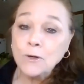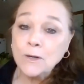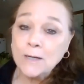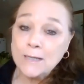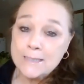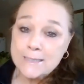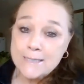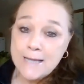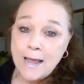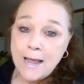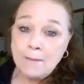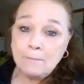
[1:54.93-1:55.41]

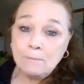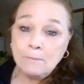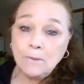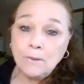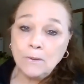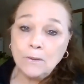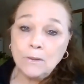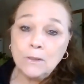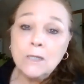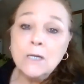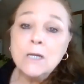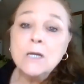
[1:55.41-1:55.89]
For
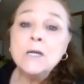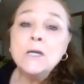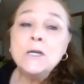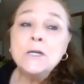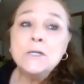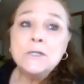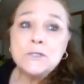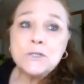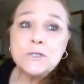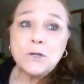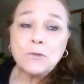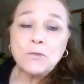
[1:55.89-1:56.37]
example,
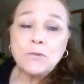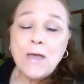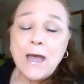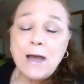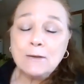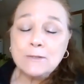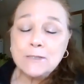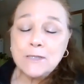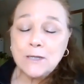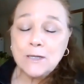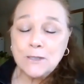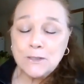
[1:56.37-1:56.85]

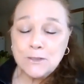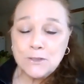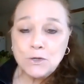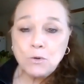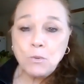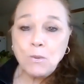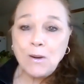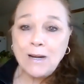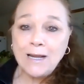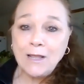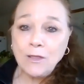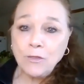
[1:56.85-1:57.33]

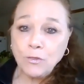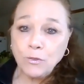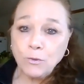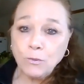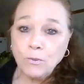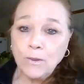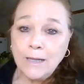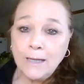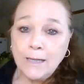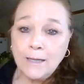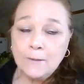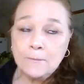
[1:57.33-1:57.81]

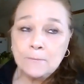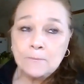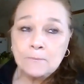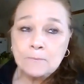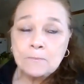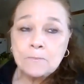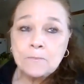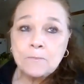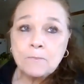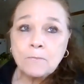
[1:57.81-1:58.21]
2023,